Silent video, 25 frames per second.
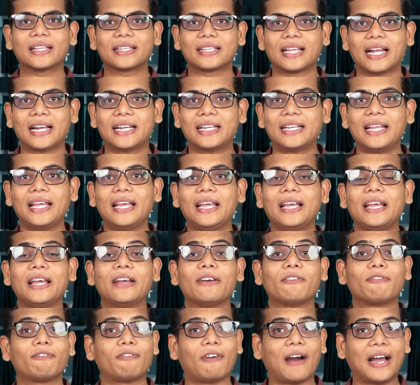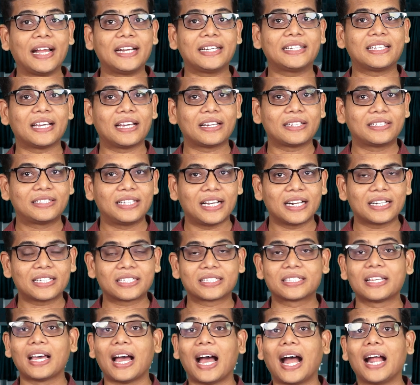30 fighter
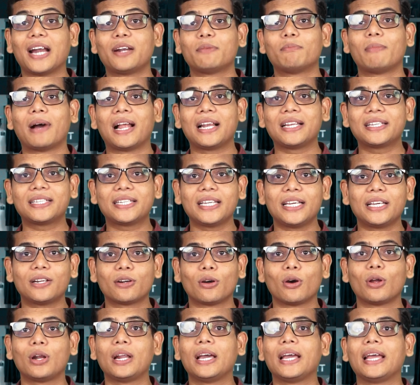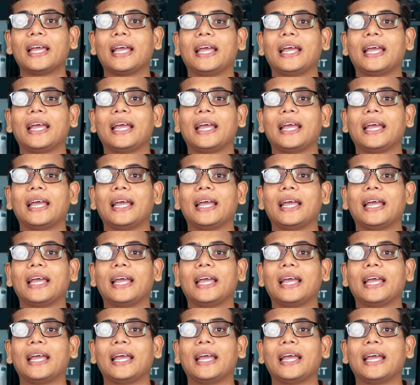jets and multi-role